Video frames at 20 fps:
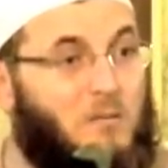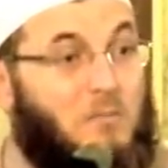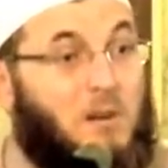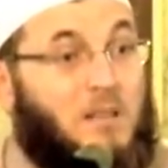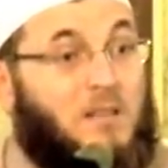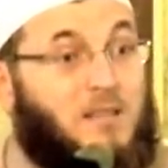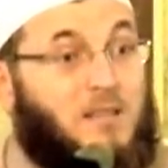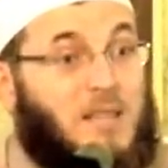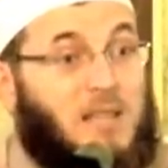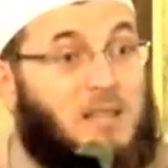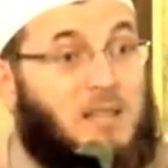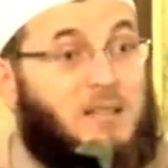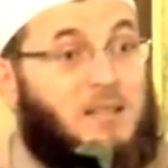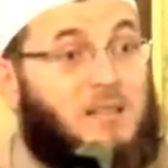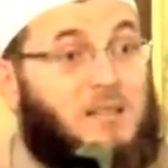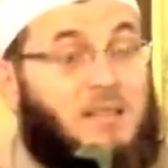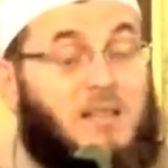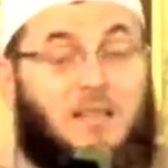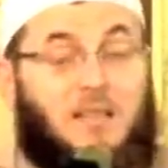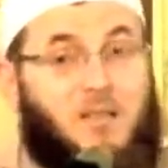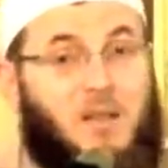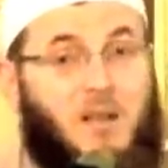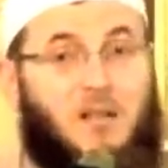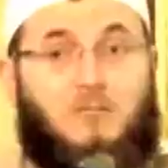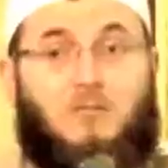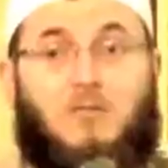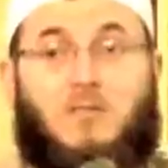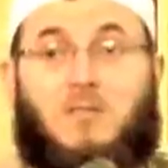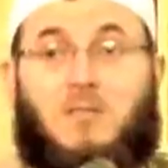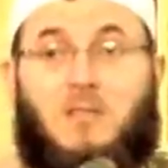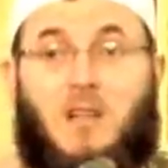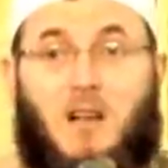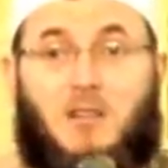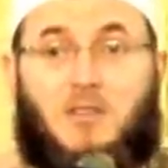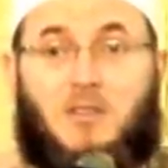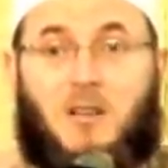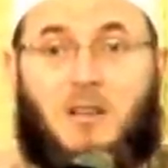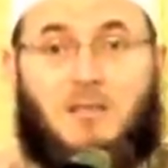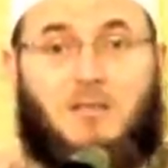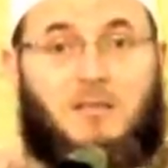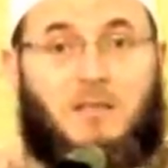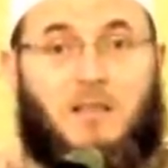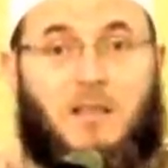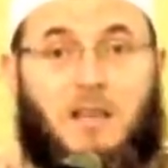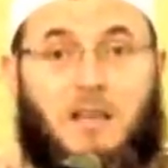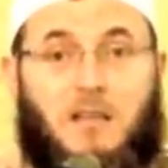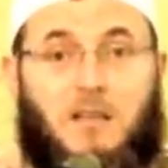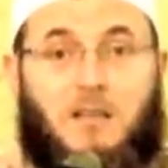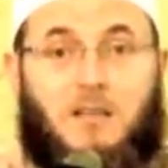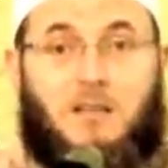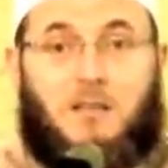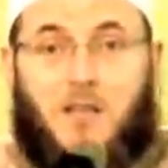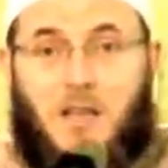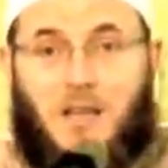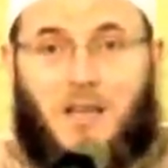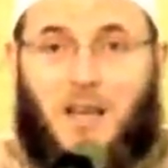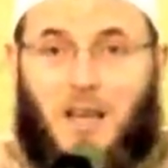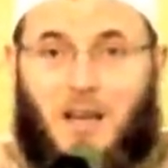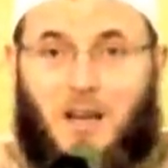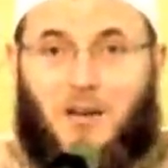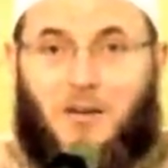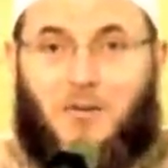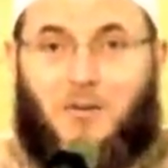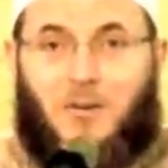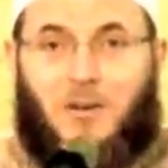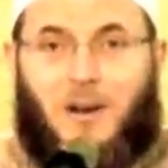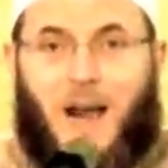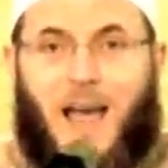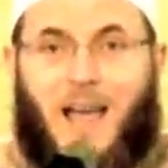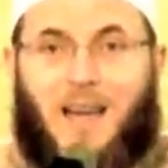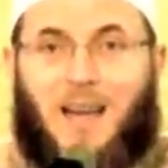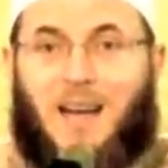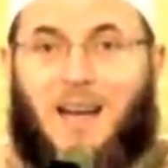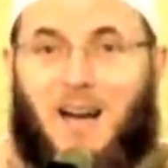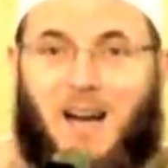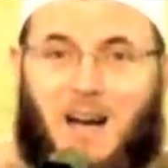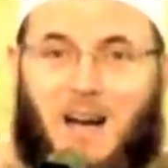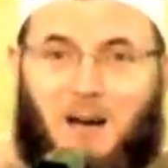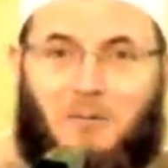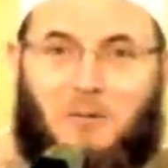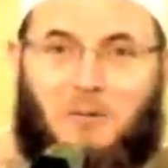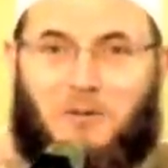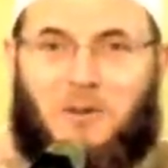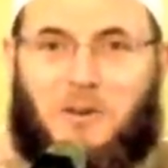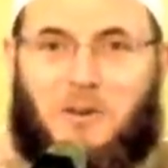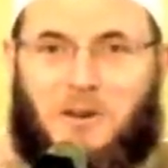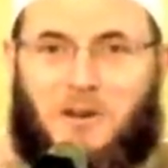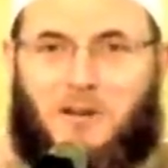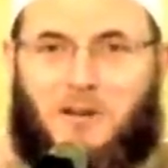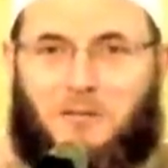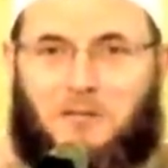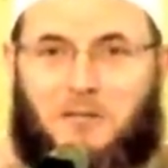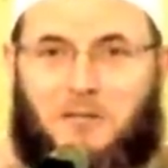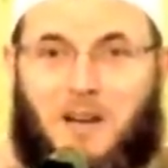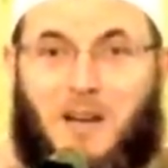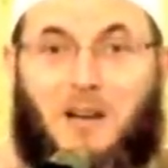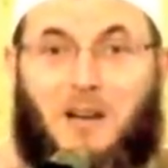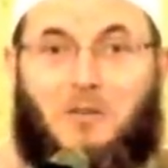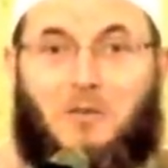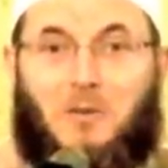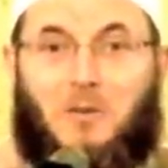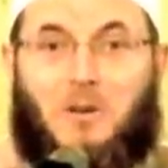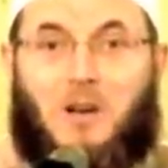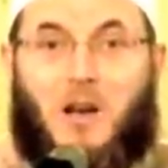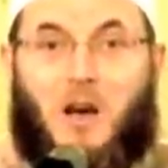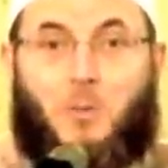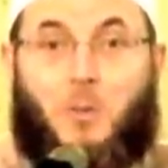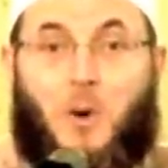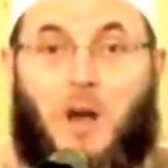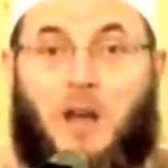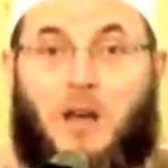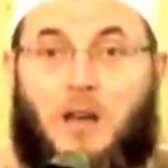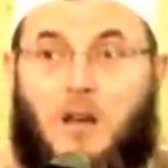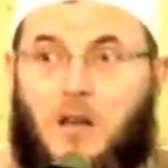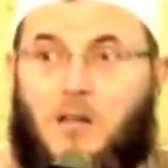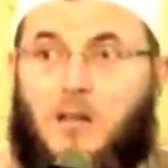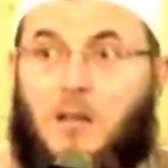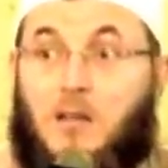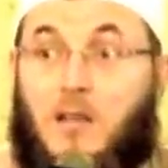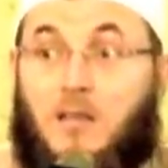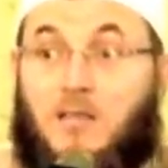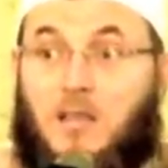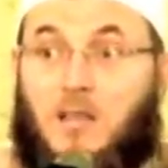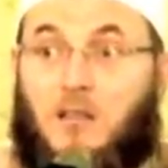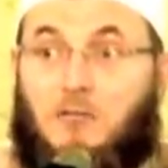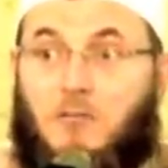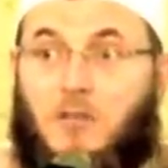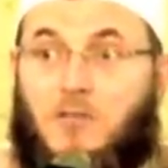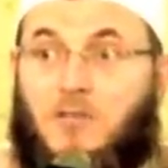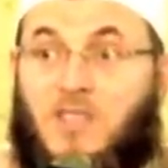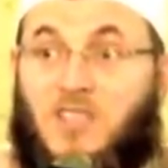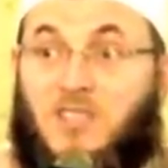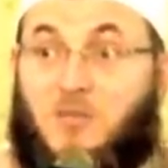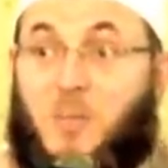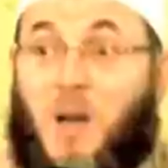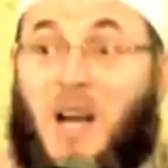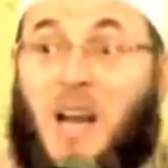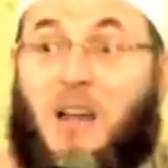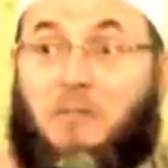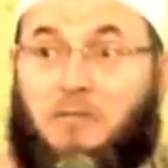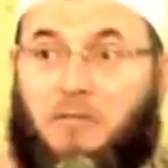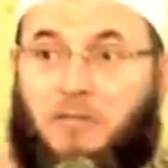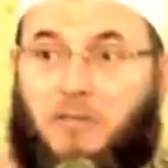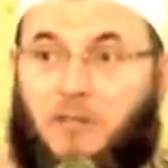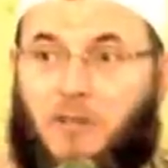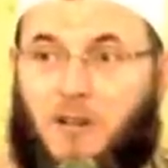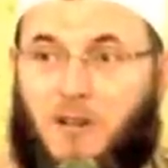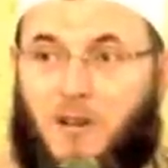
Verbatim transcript: But since the sin was not just uh, drinking or hanging around with a girlfriend or not praying, none, that the sin was disbelief.